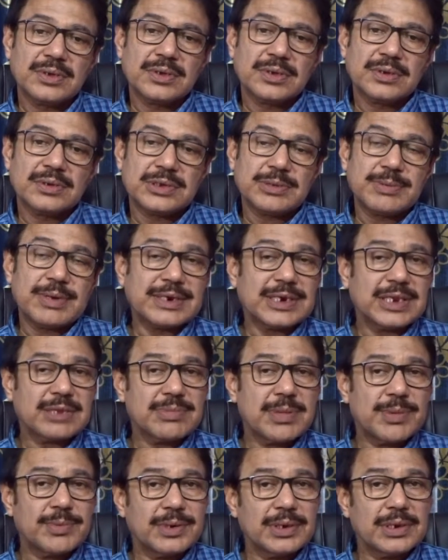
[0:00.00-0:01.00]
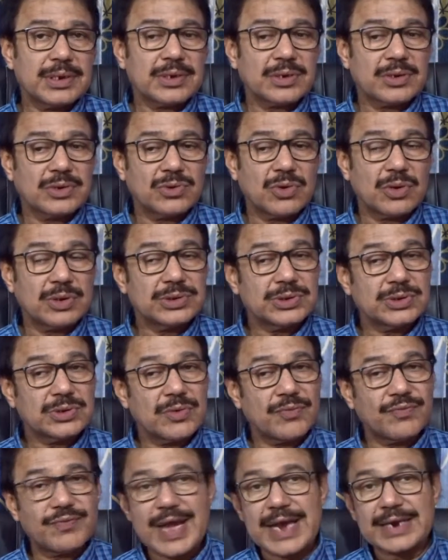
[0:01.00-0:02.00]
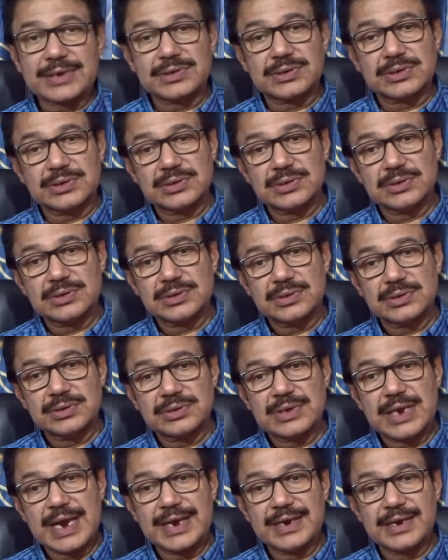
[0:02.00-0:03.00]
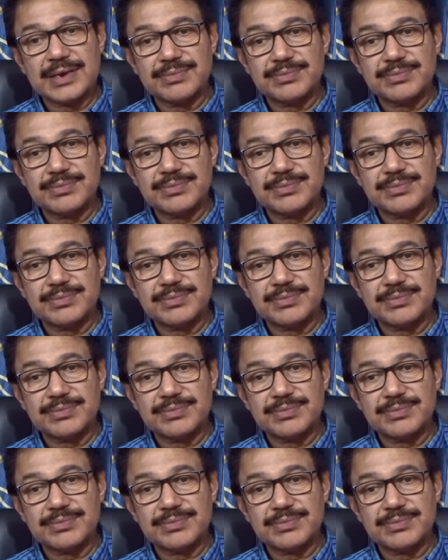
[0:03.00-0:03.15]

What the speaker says: Semantic memory, knowledge of facts and